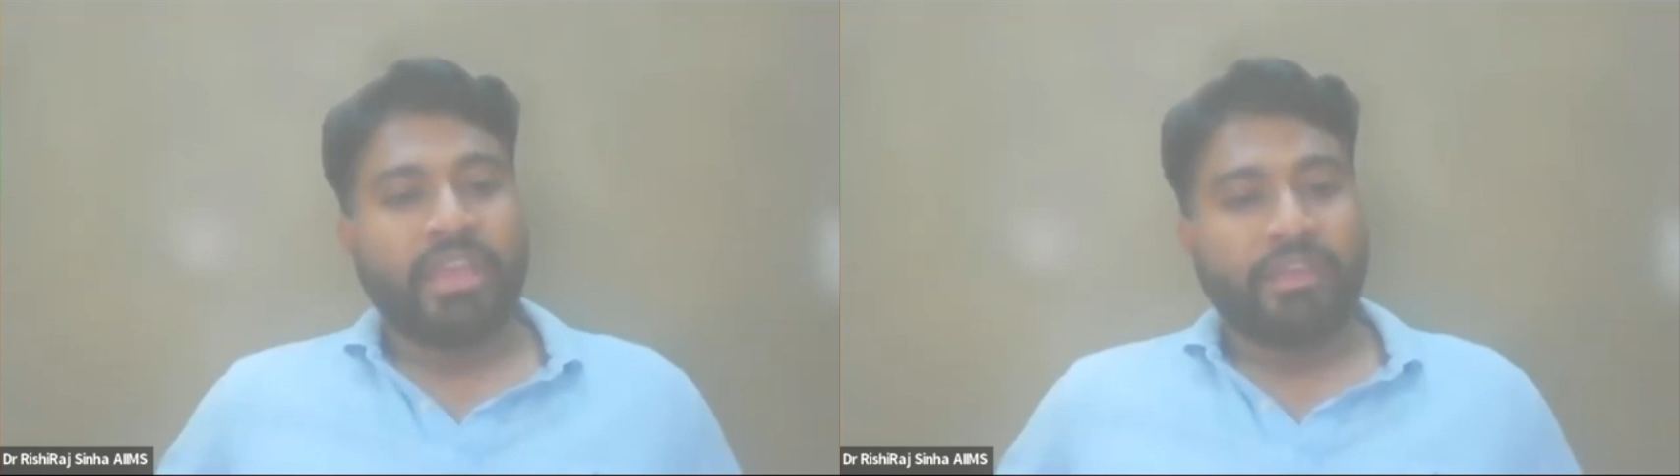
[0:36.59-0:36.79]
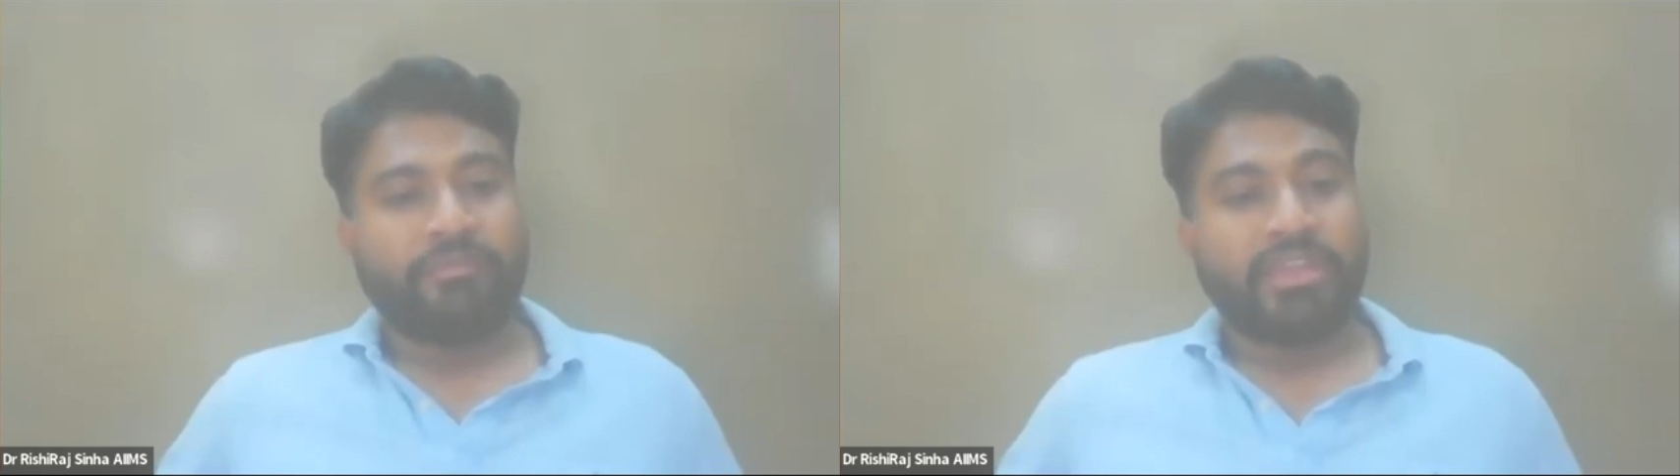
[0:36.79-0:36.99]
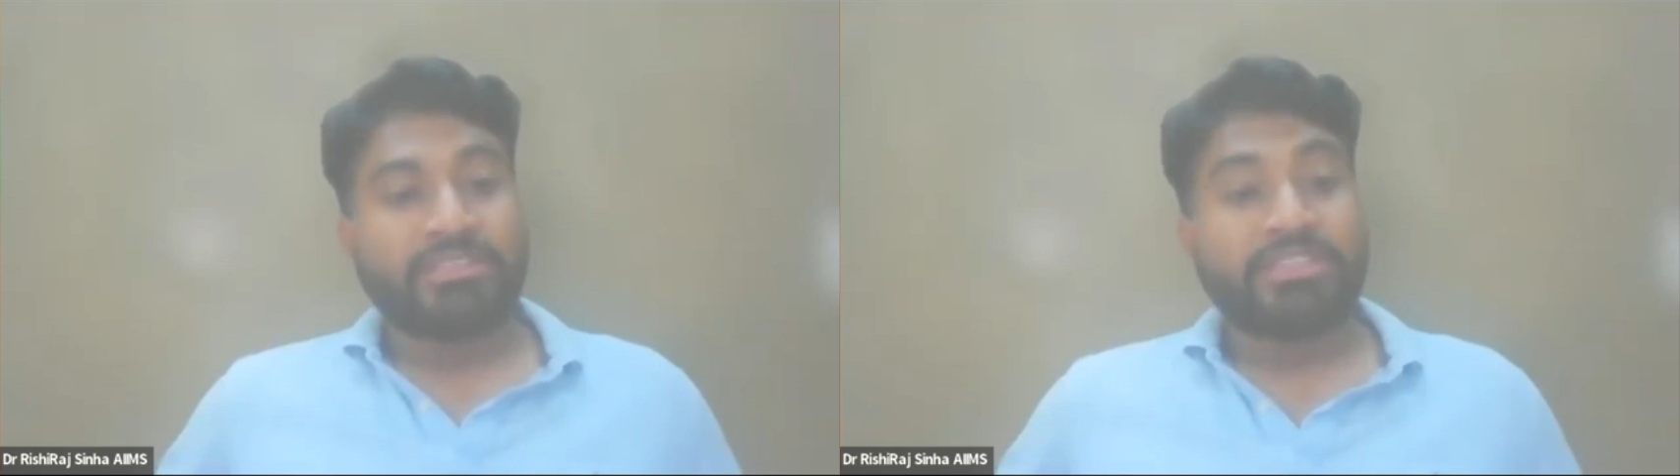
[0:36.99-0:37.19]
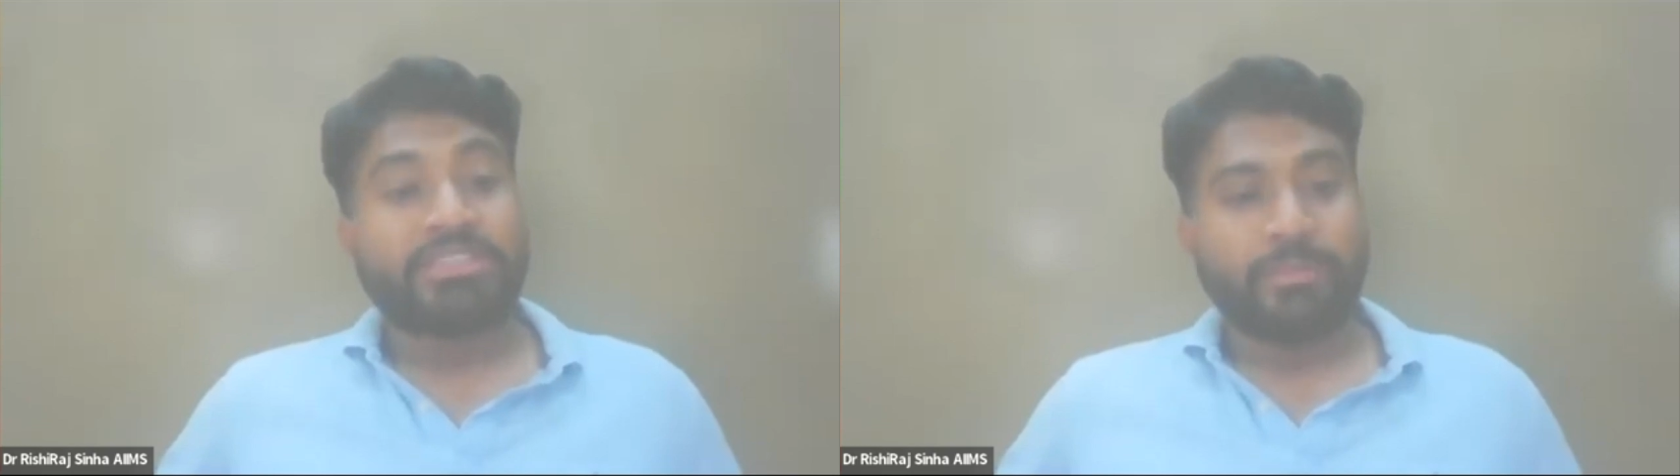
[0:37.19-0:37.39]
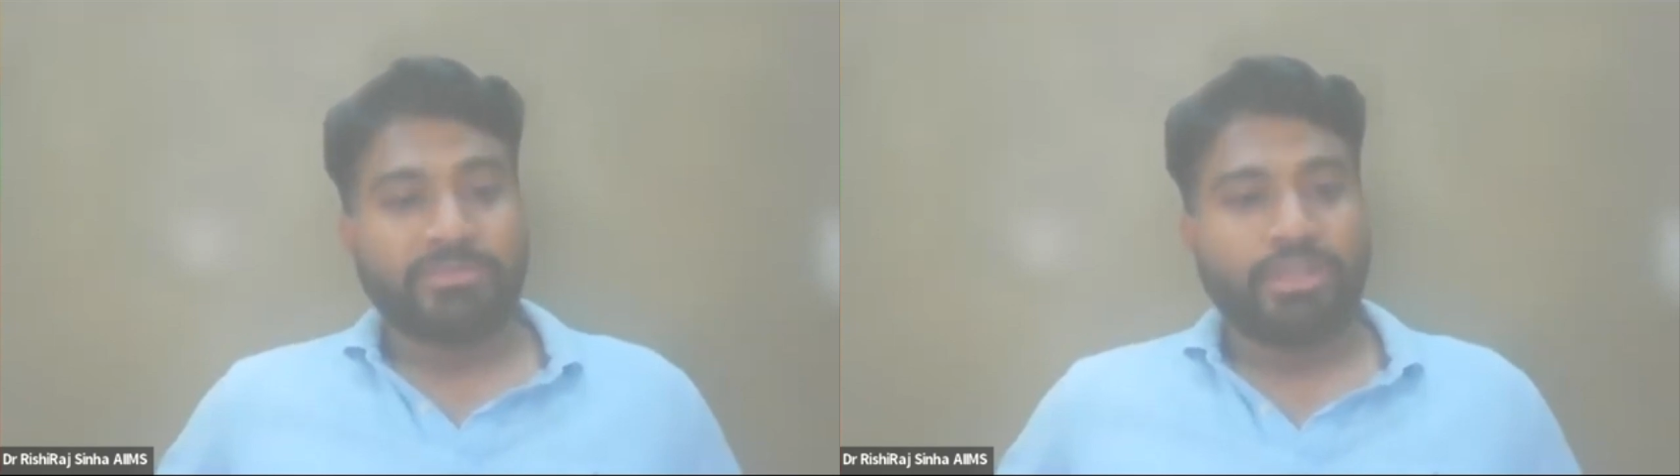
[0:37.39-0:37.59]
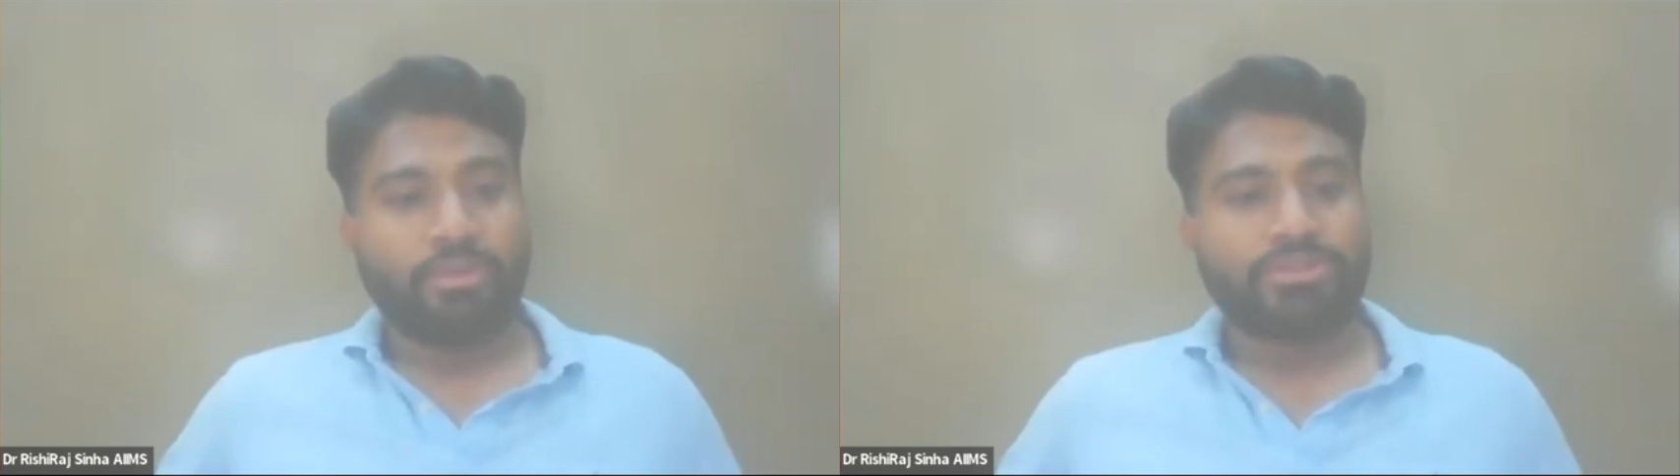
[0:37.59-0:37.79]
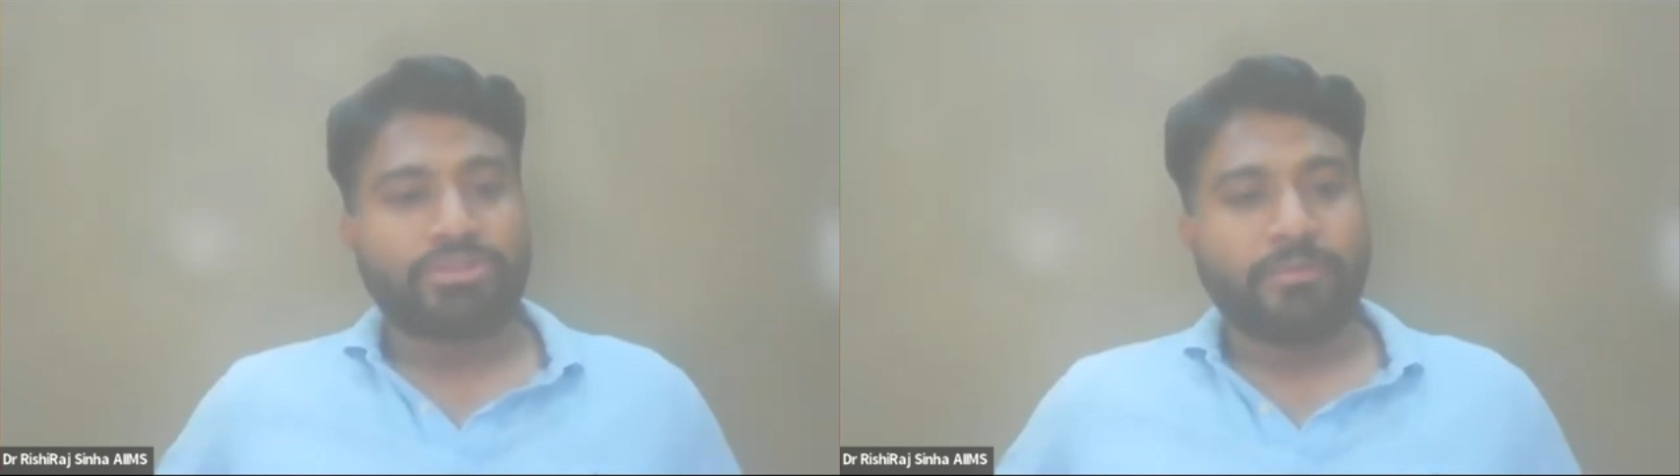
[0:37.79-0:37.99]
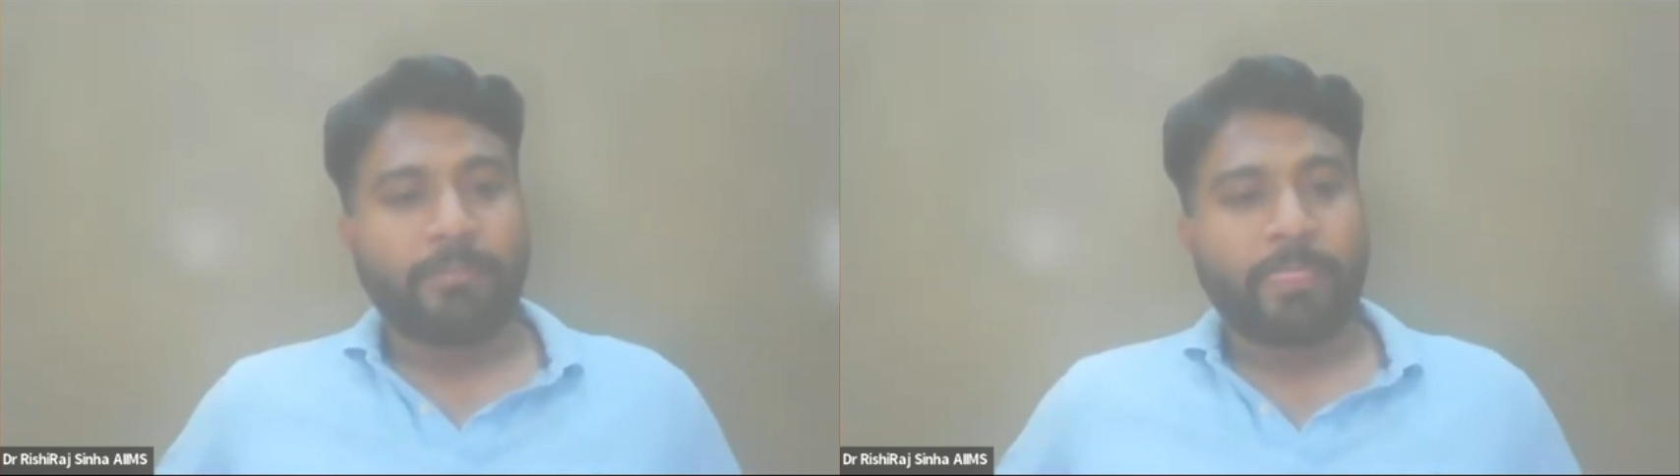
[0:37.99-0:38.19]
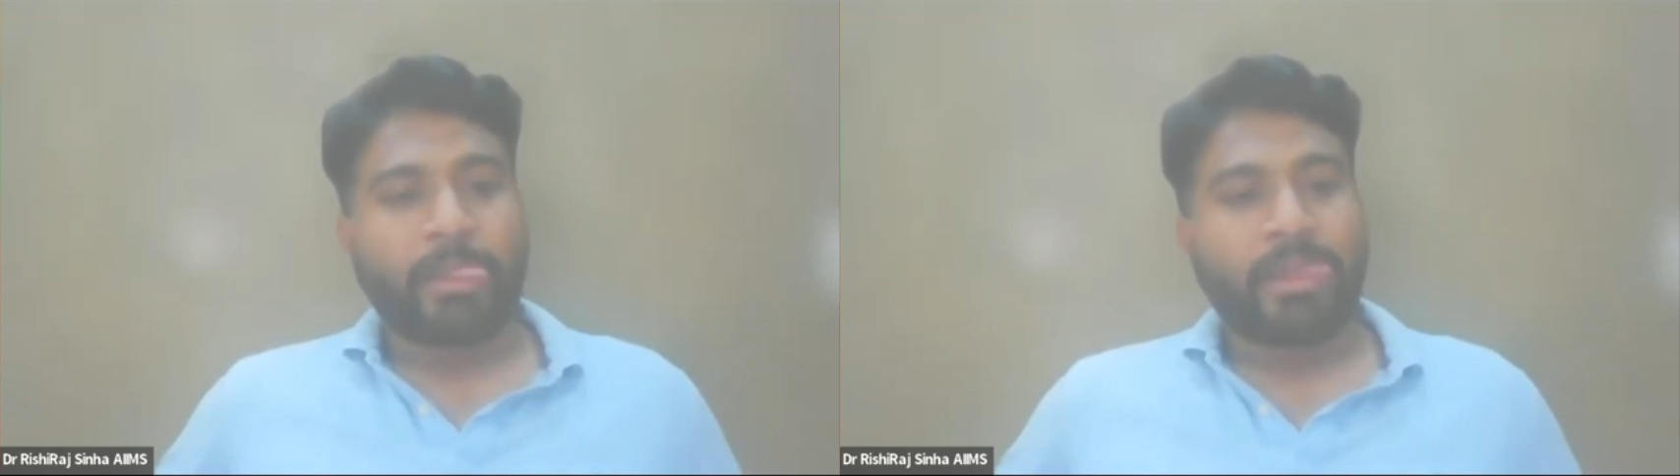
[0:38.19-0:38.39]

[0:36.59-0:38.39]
apheresis stem cell also.